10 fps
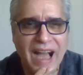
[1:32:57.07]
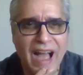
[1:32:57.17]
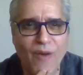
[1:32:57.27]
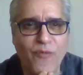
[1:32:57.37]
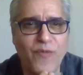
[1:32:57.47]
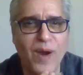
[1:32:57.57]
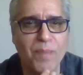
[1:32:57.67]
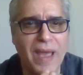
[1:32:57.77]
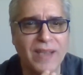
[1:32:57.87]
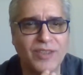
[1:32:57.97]
How
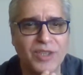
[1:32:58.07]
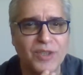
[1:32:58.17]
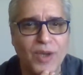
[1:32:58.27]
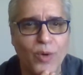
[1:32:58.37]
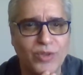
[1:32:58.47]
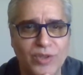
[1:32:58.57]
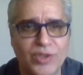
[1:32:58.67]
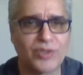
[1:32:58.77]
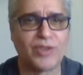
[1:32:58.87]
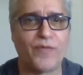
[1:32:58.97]
far back do you go to
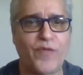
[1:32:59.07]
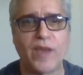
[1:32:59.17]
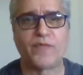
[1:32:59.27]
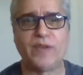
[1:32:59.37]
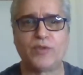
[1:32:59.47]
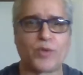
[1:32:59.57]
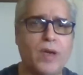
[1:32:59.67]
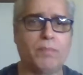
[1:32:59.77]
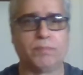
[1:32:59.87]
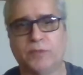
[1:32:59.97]
just the fife and
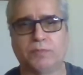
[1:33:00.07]
drum?